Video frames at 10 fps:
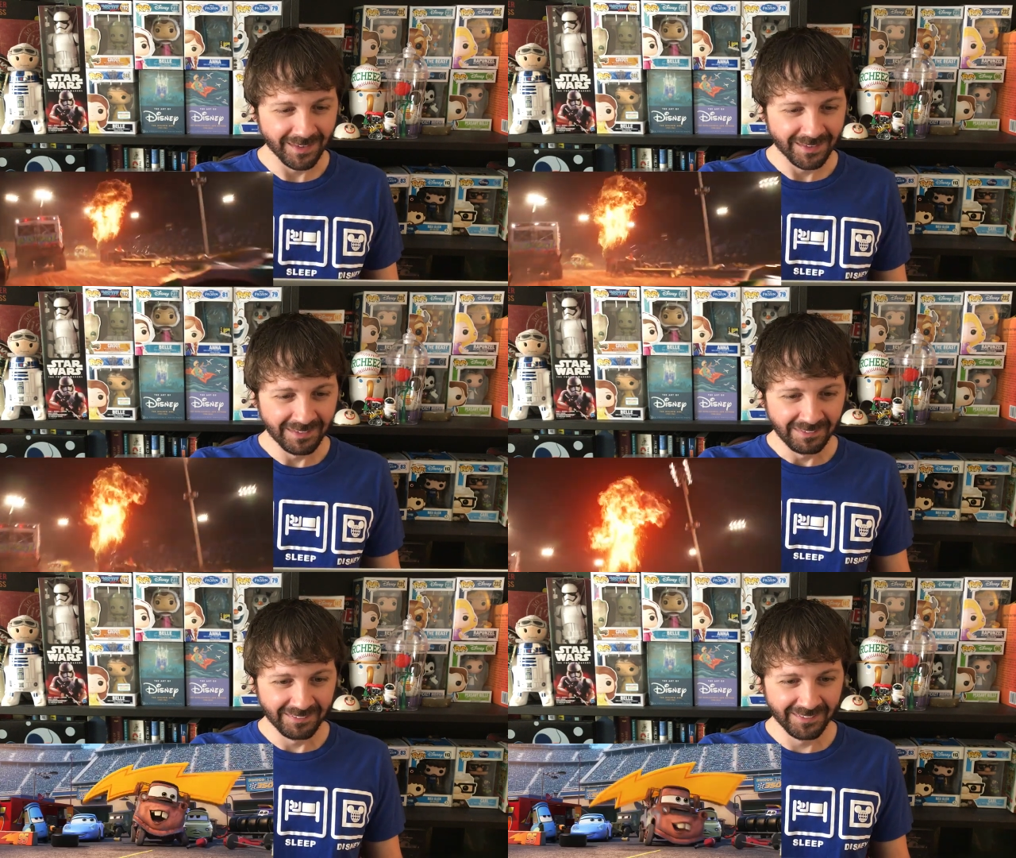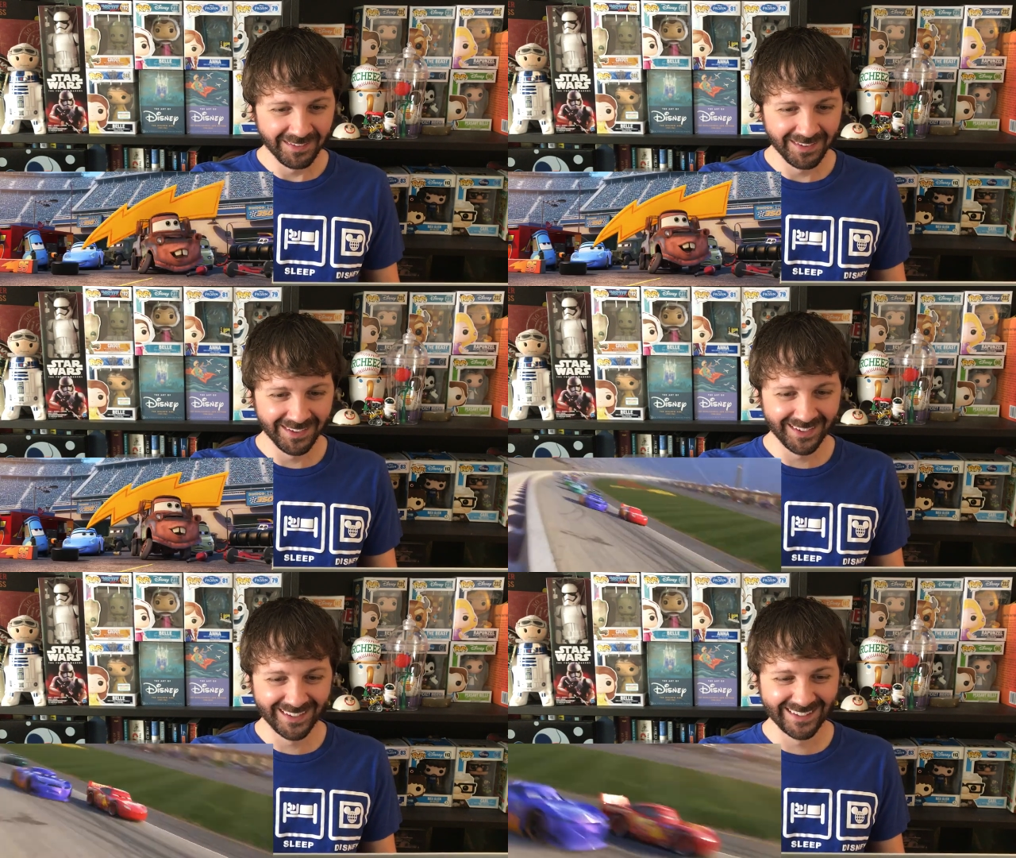
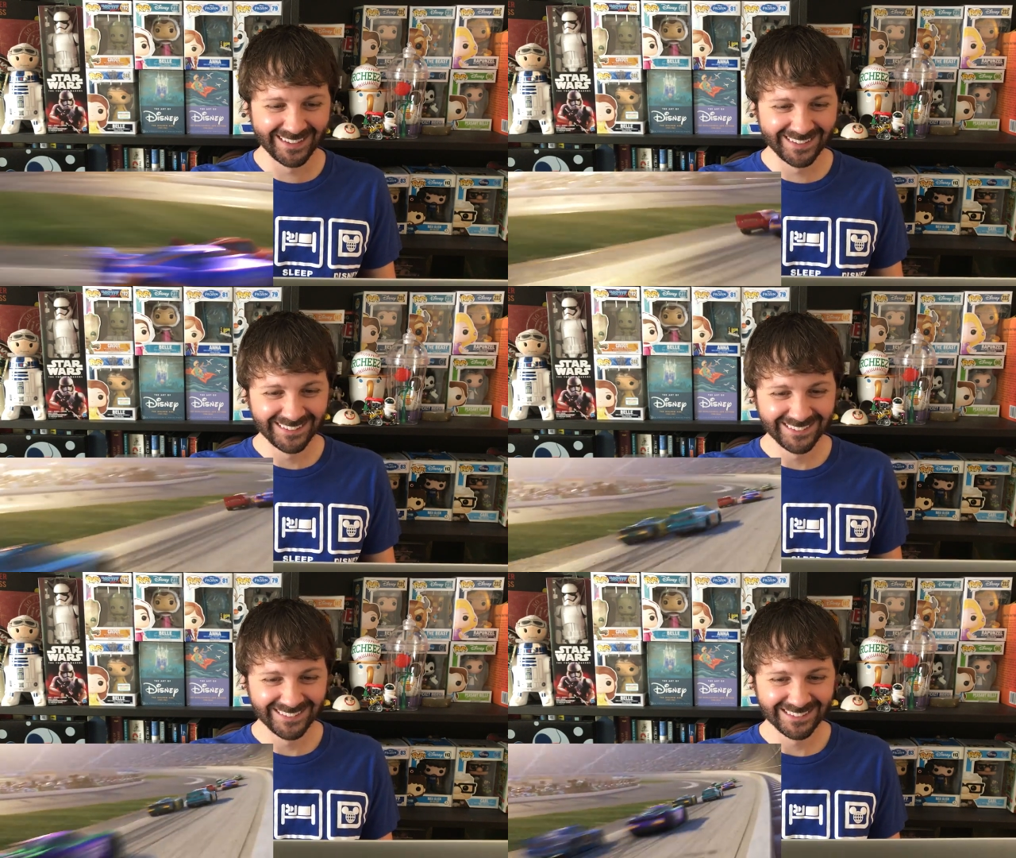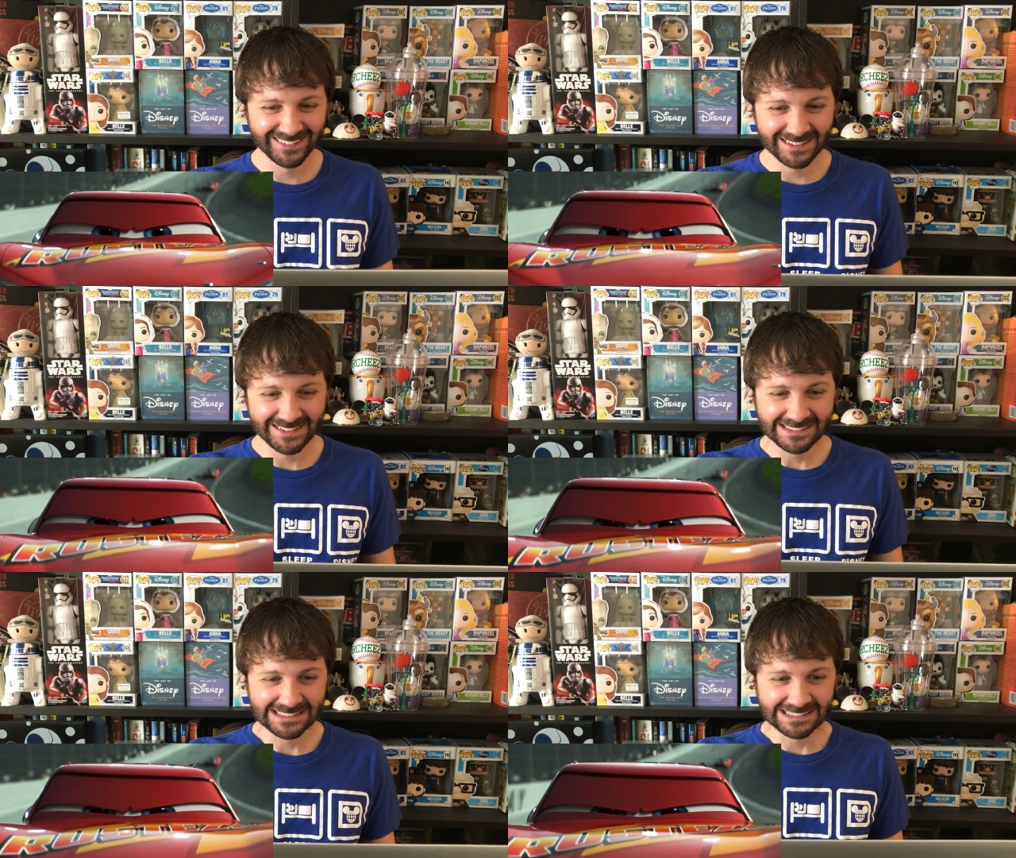
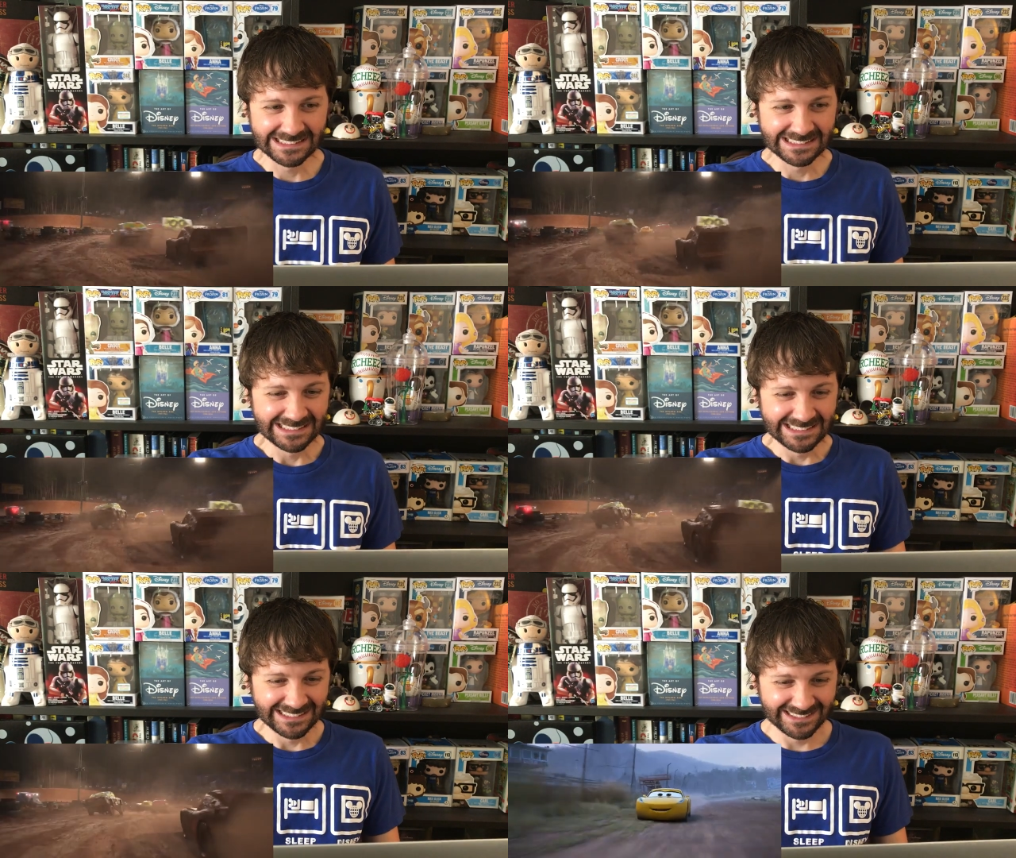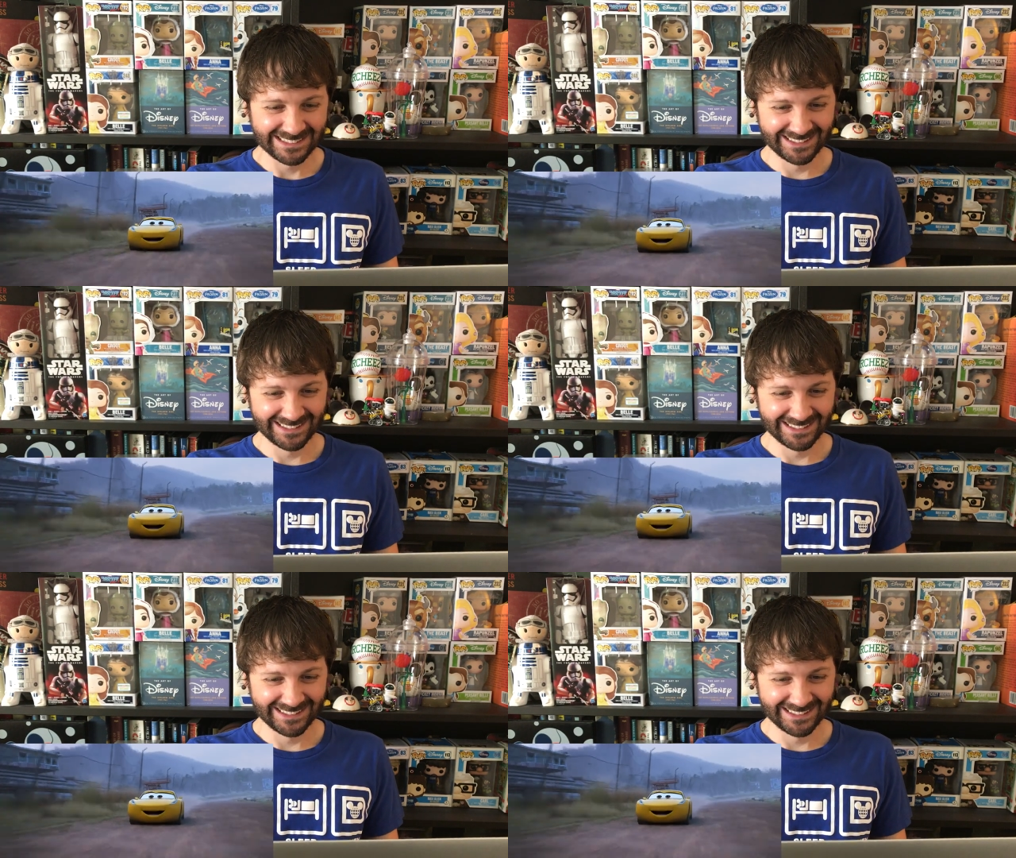Nothing is said.